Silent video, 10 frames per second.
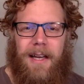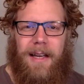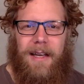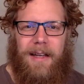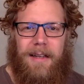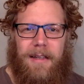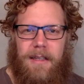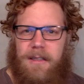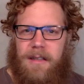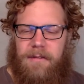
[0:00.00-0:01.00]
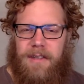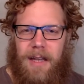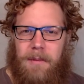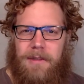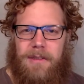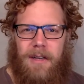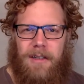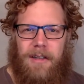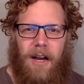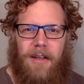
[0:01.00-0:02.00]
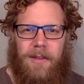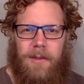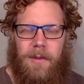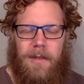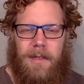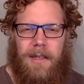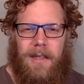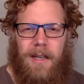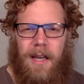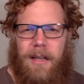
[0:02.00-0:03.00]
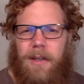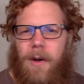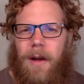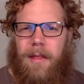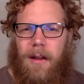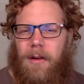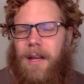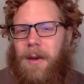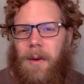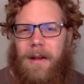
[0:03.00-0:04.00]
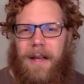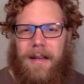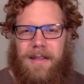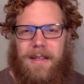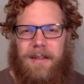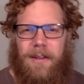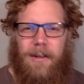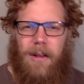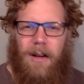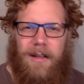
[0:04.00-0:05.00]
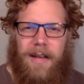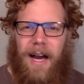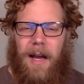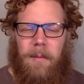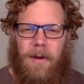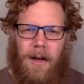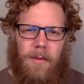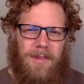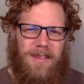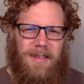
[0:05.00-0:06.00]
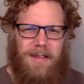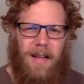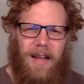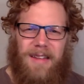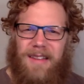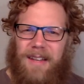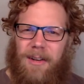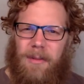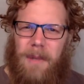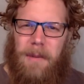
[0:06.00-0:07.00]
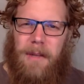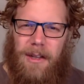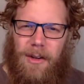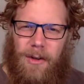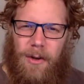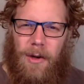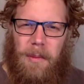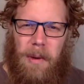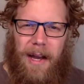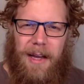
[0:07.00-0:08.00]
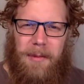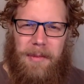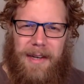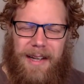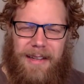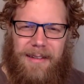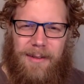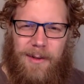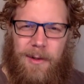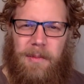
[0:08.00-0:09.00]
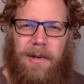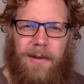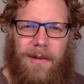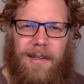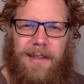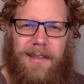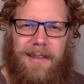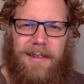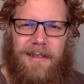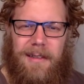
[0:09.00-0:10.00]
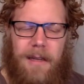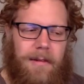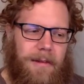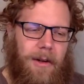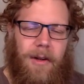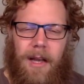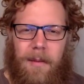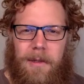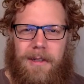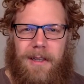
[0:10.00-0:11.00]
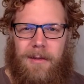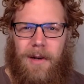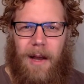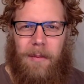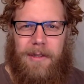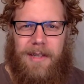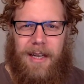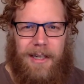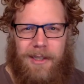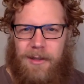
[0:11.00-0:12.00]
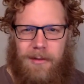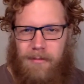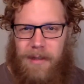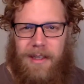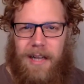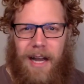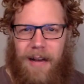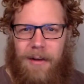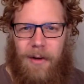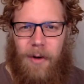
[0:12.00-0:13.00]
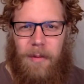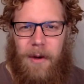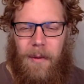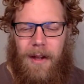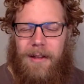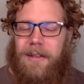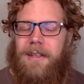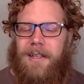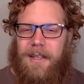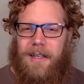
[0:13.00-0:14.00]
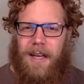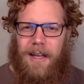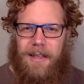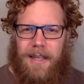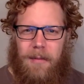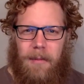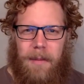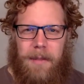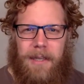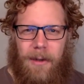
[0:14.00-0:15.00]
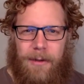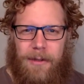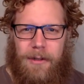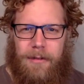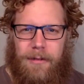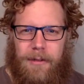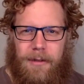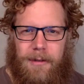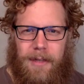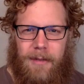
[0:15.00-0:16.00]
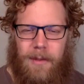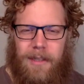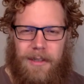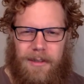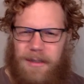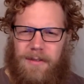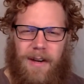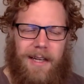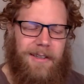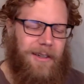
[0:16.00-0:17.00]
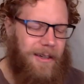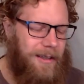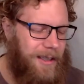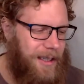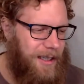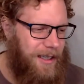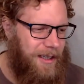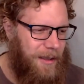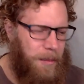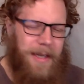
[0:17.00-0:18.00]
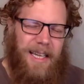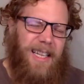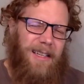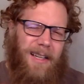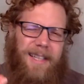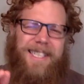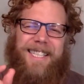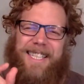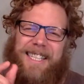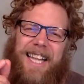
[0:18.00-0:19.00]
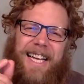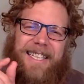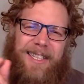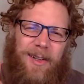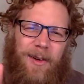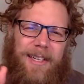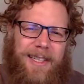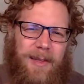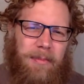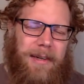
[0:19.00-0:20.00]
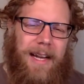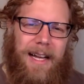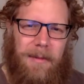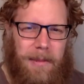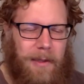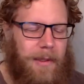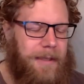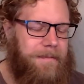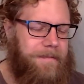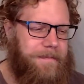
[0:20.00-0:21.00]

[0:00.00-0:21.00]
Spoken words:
and he just left the table and started talking to her. And, I thought, okay, well, he hadn't seen her in a long time. I was maybe a little annoyed by it, but not super annoyed. Just kind of like, okay, I mean, that's what happens. I just met the guy. I don't know him that well. And maybe he knows her for 10, 20 years. It's fine, But again, a slight annoyance, but not a big one.